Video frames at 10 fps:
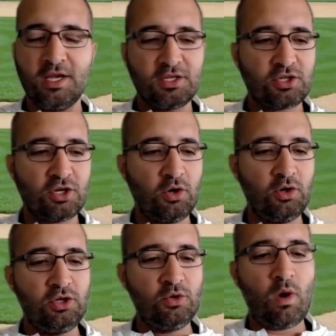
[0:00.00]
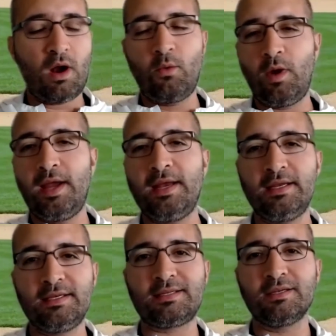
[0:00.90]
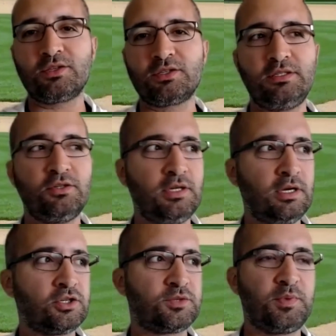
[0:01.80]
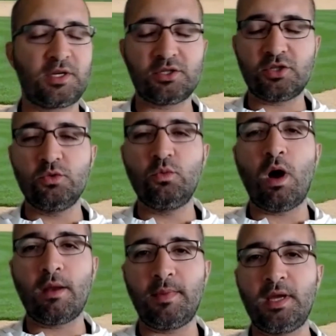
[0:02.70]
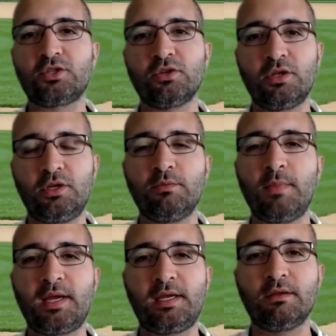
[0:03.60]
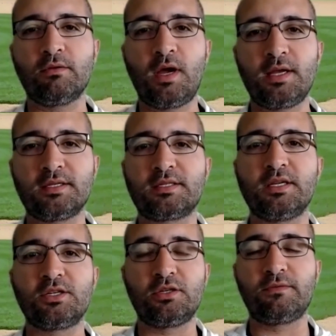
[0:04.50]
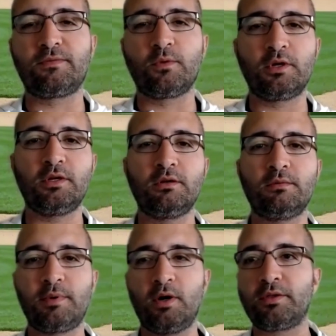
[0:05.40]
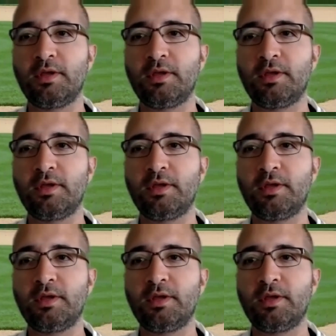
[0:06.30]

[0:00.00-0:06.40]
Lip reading: So you want to wait until senior year just because you want to make sure that you're making the right decision for you, both,